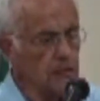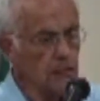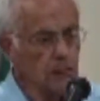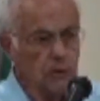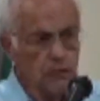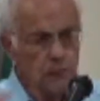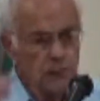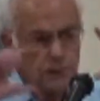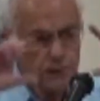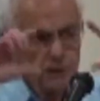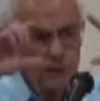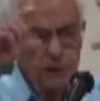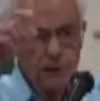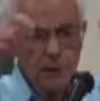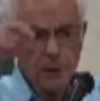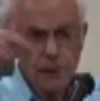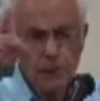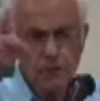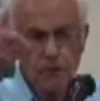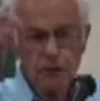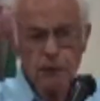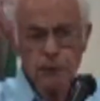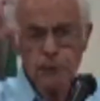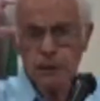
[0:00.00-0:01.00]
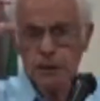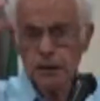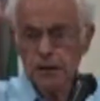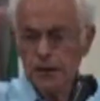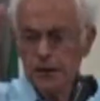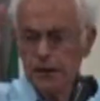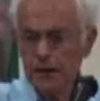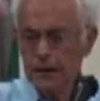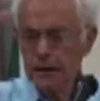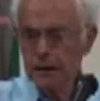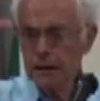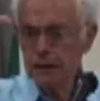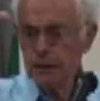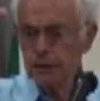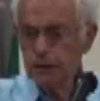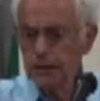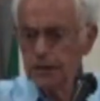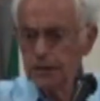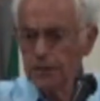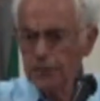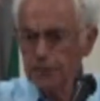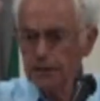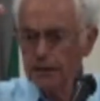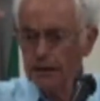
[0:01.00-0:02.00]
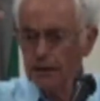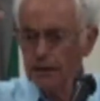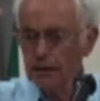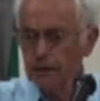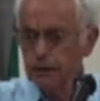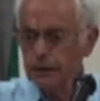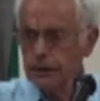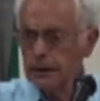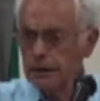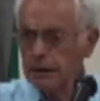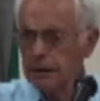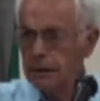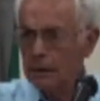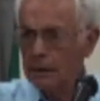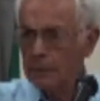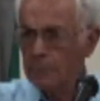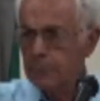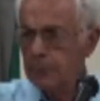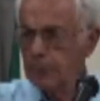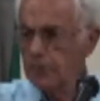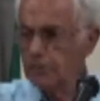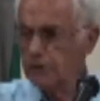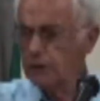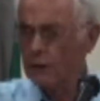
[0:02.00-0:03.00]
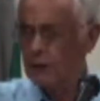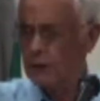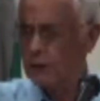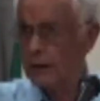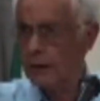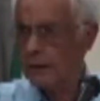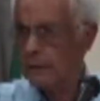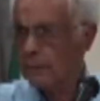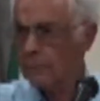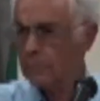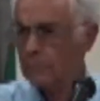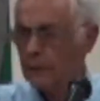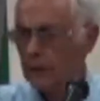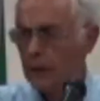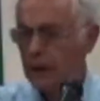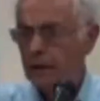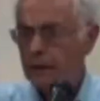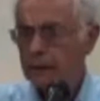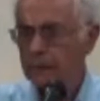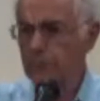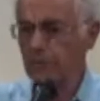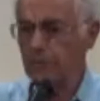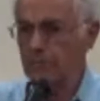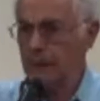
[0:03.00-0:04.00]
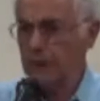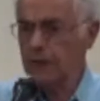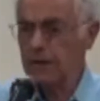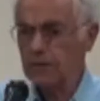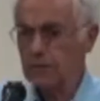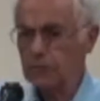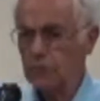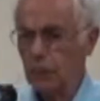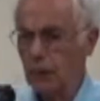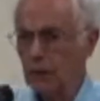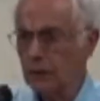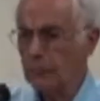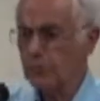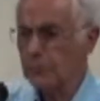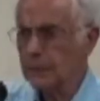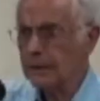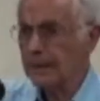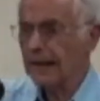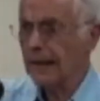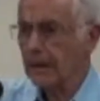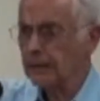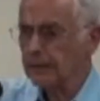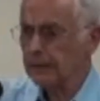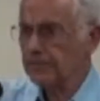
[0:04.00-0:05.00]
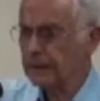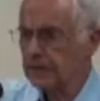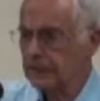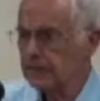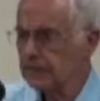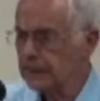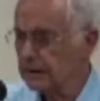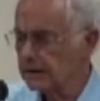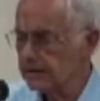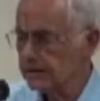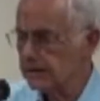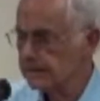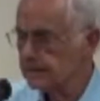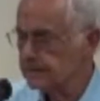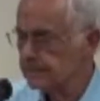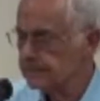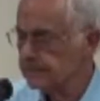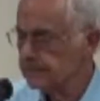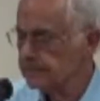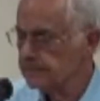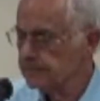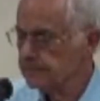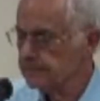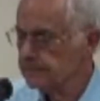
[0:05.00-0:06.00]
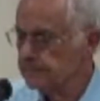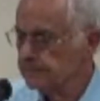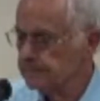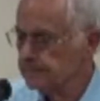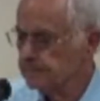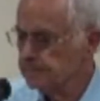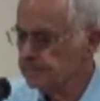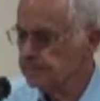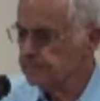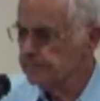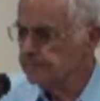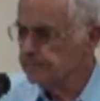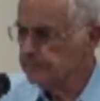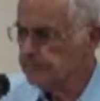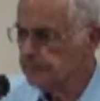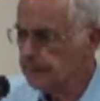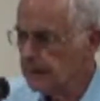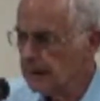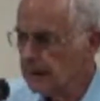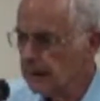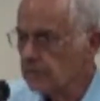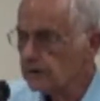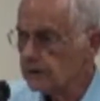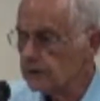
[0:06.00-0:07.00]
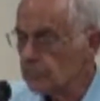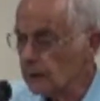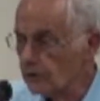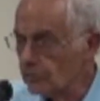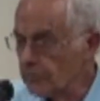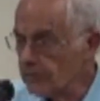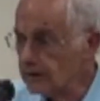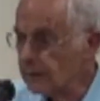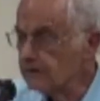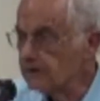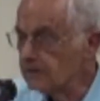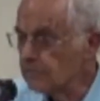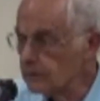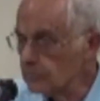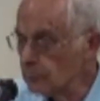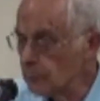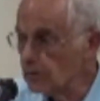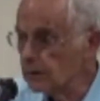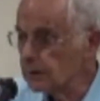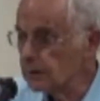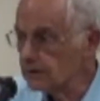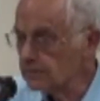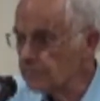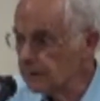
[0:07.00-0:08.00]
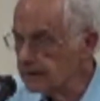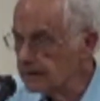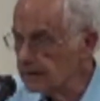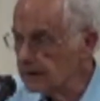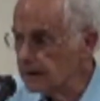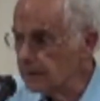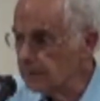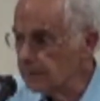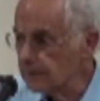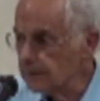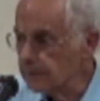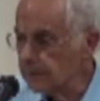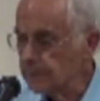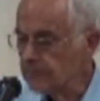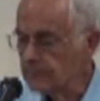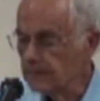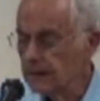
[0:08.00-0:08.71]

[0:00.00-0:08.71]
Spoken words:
You can see it's peeling and peeling and peeling. Something is horrible happening here. So this is what it says.